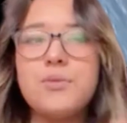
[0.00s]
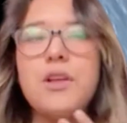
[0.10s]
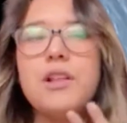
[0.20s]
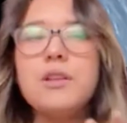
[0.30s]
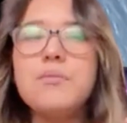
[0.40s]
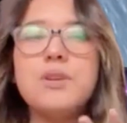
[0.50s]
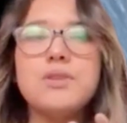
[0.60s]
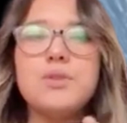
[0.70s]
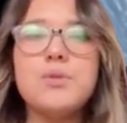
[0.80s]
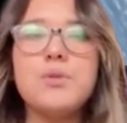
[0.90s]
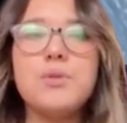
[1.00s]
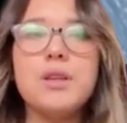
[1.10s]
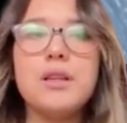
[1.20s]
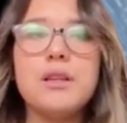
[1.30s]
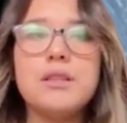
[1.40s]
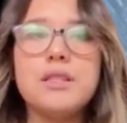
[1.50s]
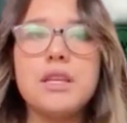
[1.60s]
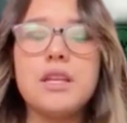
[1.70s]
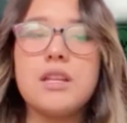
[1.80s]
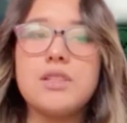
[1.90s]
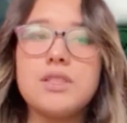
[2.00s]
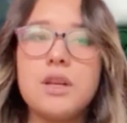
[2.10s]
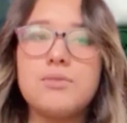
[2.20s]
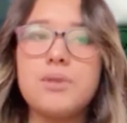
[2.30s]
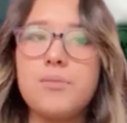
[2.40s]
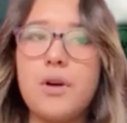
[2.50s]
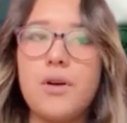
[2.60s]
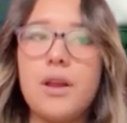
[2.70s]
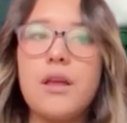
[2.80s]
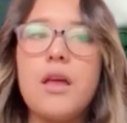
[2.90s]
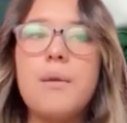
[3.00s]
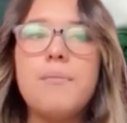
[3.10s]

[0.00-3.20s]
Probably most you will taking in something boring,